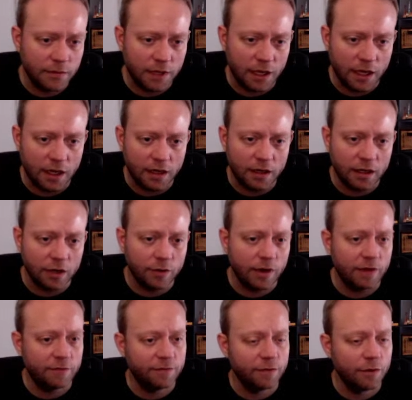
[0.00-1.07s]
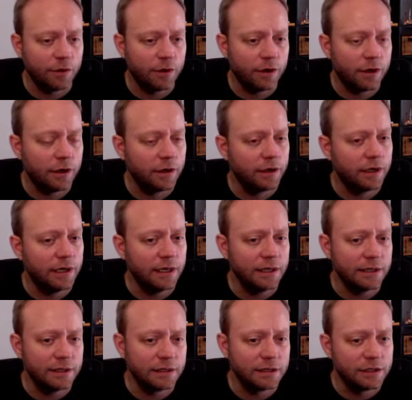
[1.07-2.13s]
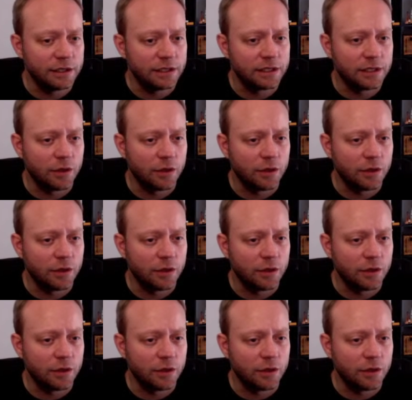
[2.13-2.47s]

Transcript: And iterate floor is just